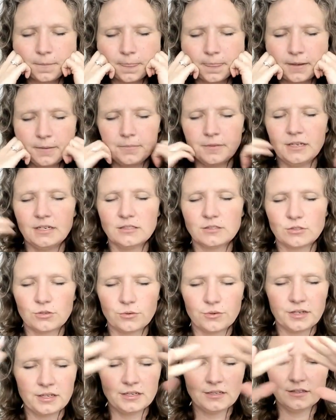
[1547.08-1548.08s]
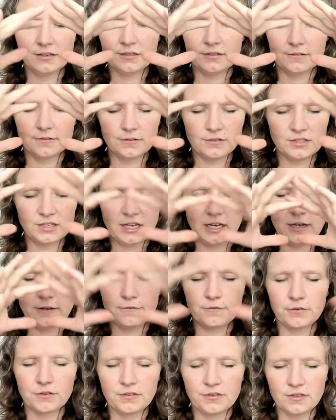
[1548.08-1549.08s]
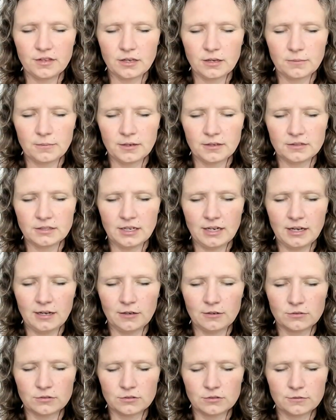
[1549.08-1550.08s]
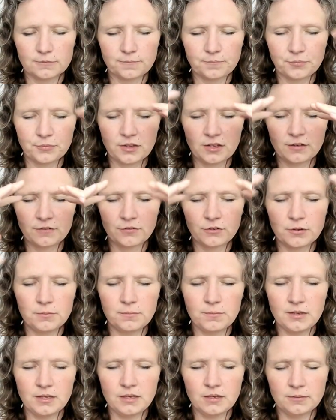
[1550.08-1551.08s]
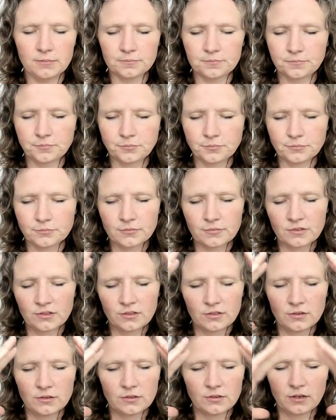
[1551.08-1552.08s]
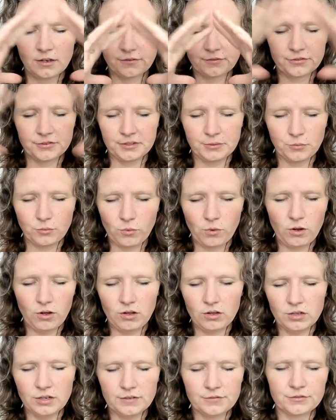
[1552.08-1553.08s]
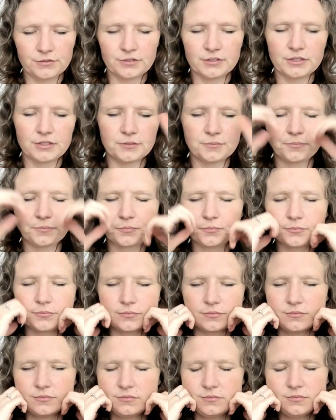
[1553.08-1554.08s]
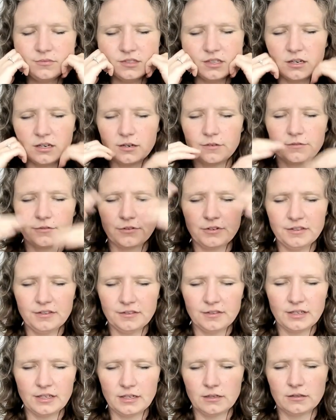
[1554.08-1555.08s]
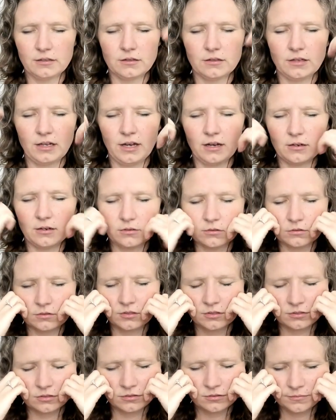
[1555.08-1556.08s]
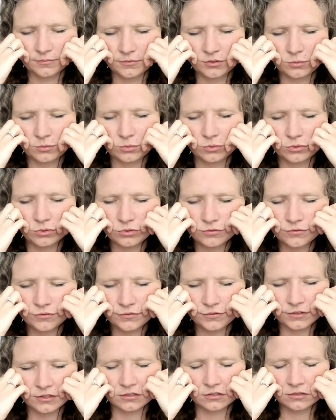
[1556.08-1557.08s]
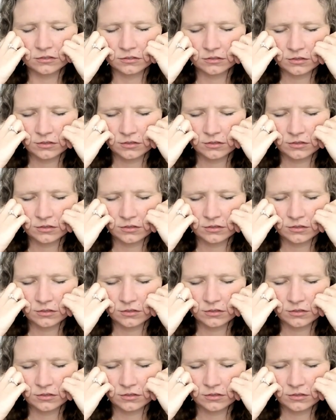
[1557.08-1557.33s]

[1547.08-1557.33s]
I mean, it's going into to everything about the house, every beam, every wall, every everything in the house, the roof and